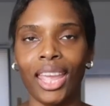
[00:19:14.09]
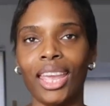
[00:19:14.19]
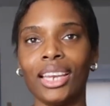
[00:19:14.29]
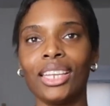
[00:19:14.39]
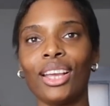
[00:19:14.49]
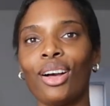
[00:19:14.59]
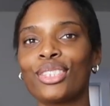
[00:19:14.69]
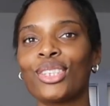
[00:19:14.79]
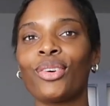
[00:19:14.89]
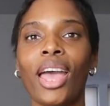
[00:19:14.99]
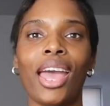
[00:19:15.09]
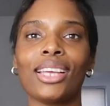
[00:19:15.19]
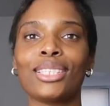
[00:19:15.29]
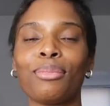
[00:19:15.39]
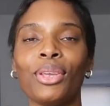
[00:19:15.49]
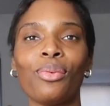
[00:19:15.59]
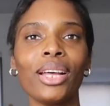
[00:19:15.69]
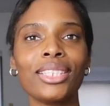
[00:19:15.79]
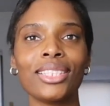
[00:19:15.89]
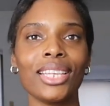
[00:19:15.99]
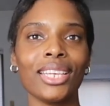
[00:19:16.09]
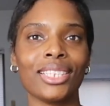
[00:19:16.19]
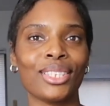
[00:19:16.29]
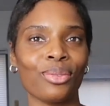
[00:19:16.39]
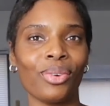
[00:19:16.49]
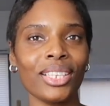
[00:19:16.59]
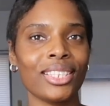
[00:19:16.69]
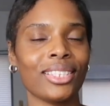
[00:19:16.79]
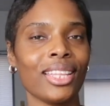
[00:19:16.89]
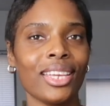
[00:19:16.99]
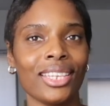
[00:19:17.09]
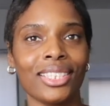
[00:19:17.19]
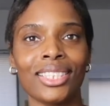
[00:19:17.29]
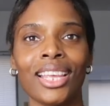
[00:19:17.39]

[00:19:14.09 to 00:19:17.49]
And he also asked me, what's this? What's this?